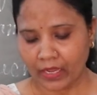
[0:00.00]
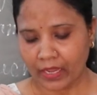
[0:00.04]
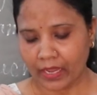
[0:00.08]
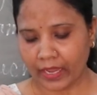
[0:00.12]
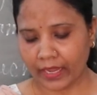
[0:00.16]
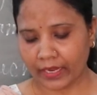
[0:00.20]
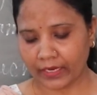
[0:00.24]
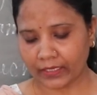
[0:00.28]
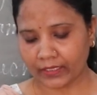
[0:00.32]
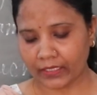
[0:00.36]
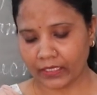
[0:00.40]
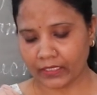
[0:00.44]

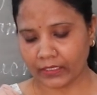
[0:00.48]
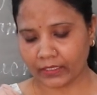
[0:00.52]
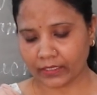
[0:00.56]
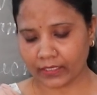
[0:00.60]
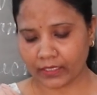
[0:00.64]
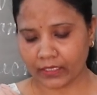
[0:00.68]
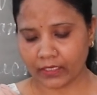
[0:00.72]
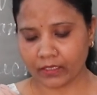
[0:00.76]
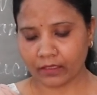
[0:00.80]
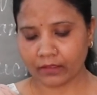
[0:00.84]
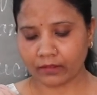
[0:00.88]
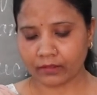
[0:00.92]
And
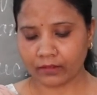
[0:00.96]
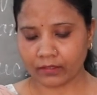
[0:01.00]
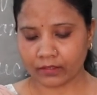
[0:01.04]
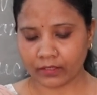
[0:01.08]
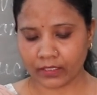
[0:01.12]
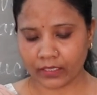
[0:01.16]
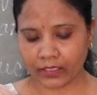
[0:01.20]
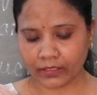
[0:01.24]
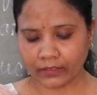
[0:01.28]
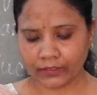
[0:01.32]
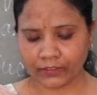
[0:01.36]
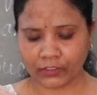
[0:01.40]
screen is
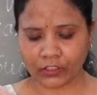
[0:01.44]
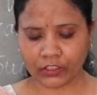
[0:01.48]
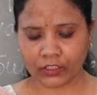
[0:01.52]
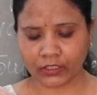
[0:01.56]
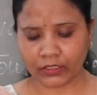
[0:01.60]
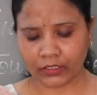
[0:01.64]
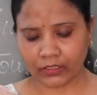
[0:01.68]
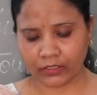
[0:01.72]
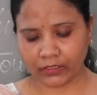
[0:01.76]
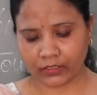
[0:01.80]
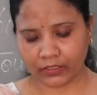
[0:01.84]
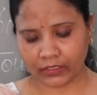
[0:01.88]
such
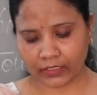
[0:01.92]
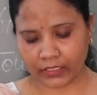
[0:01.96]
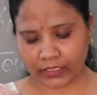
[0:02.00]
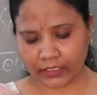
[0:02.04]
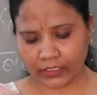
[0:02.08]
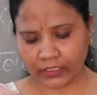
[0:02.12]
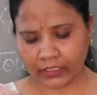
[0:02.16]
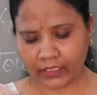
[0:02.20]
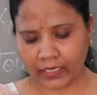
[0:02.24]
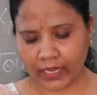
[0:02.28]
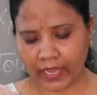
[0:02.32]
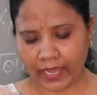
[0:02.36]

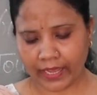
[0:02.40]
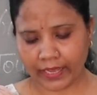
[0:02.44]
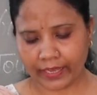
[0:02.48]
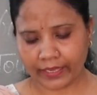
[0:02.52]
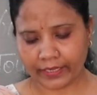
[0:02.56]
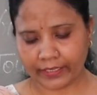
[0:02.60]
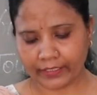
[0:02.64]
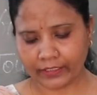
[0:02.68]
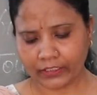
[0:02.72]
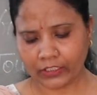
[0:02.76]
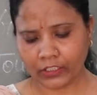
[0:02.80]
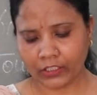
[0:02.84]
just
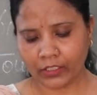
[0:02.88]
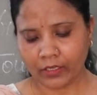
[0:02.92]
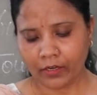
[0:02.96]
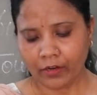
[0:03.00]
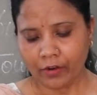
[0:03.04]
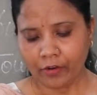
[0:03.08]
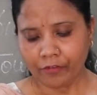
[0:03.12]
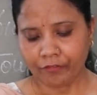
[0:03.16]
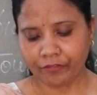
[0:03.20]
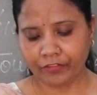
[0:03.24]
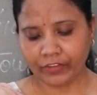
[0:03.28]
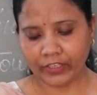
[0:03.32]

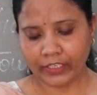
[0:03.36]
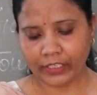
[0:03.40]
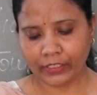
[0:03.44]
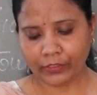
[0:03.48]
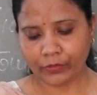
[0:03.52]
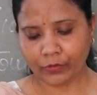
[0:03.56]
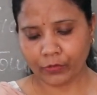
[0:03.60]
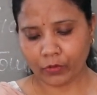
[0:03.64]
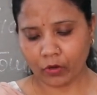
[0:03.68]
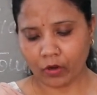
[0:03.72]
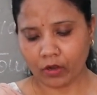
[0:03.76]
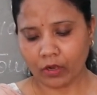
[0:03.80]
as
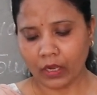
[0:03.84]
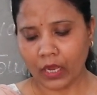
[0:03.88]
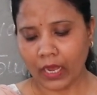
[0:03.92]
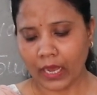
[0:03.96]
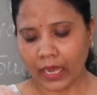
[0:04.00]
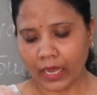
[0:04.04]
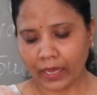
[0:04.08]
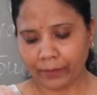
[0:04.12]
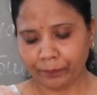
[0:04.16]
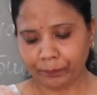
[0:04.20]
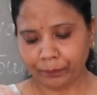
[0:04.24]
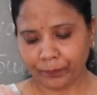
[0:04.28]
we
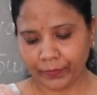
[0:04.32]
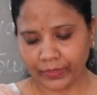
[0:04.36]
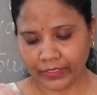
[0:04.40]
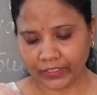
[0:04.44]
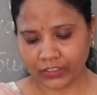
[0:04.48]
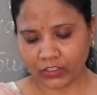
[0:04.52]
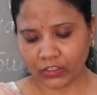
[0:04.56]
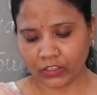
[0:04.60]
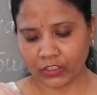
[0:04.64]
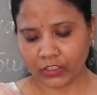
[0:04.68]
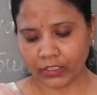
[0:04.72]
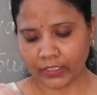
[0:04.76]
draw a
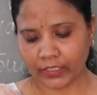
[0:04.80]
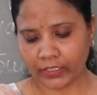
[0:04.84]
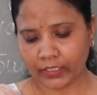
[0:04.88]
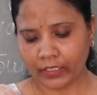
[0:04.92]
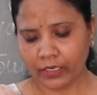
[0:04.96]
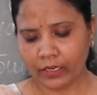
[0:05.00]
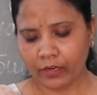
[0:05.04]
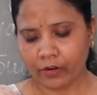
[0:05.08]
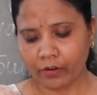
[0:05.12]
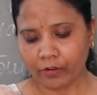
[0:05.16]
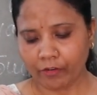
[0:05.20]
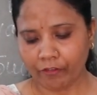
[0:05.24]
picture
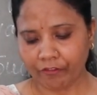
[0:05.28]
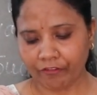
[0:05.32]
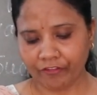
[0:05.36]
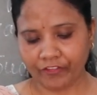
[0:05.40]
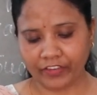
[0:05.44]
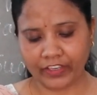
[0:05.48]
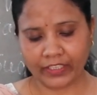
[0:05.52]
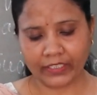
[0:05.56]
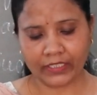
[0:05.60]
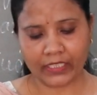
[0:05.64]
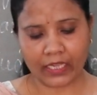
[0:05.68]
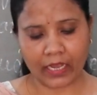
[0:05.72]

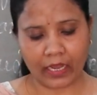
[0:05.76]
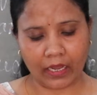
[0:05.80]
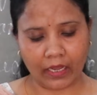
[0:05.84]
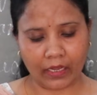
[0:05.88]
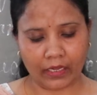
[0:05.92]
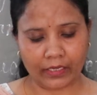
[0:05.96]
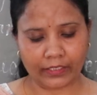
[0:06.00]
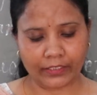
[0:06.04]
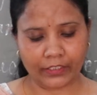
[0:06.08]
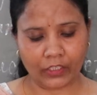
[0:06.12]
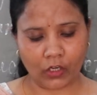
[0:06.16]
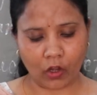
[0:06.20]
with
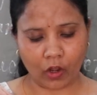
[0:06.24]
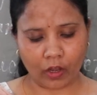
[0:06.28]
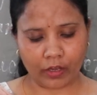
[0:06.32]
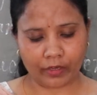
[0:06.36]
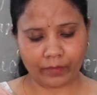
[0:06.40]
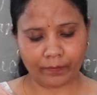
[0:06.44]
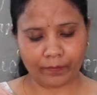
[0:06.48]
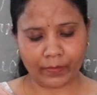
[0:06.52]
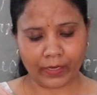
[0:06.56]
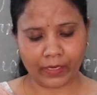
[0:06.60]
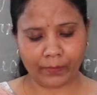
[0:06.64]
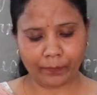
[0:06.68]
a
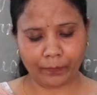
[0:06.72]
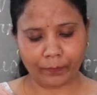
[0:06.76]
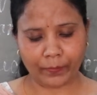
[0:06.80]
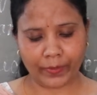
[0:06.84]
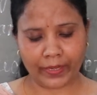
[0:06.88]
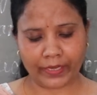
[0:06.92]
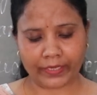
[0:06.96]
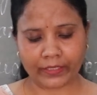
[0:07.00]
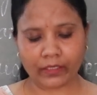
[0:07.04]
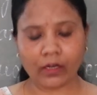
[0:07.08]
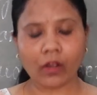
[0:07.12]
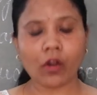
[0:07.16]
normal
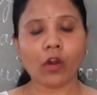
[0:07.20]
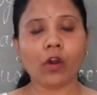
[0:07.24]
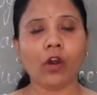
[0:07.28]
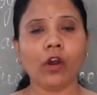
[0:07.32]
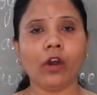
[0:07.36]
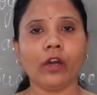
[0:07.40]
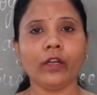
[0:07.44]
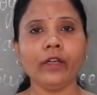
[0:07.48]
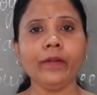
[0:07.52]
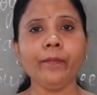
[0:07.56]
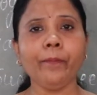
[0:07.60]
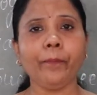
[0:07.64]
pen
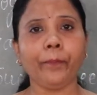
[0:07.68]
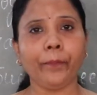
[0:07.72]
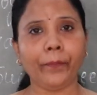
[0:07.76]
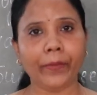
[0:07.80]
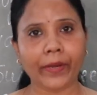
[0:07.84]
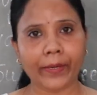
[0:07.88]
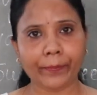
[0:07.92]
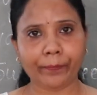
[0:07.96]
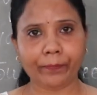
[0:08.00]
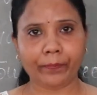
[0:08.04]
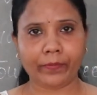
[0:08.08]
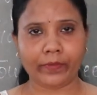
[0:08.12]
on
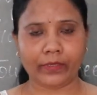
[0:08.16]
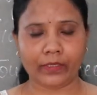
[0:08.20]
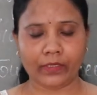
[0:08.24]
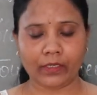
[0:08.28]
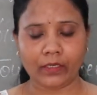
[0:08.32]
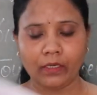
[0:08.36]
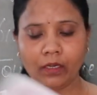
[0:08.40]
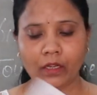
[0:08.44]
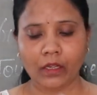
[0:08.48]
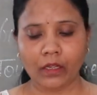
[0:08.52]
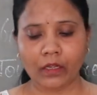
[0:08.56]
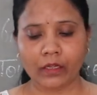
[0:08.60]
paper,
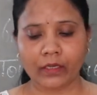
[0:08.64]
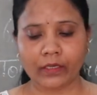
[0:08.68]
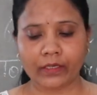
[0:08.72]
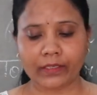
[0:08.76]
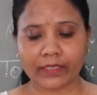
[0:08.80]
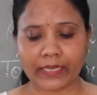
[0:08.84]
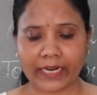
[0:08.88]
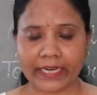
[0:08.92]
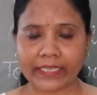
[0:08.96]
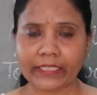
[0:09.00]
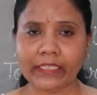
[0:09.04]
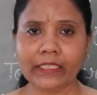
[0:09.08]

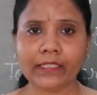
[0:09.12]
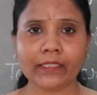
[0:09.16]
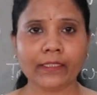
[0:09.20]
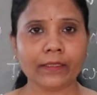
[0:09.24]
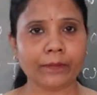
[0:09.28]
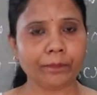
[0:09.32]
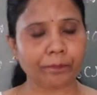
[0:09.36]
right?